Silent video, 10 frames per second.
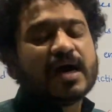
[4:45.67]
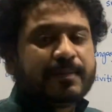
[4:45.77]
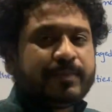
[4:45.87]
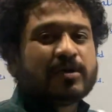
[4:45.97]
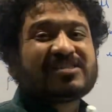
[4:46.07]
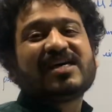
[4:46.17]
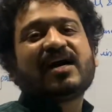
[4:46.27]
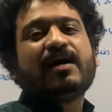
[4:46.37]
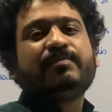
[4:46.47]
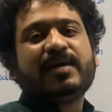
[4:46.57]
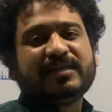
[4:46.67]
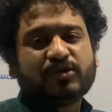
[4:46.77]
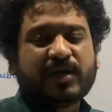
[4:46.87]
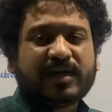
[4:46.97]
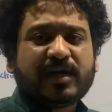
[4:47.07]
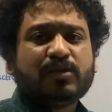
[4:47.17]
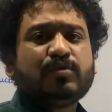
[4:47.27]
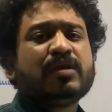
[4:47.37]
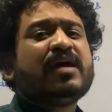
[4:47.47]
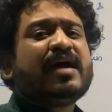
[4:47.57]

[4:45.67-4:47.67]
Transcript: up or suck up the educated youth,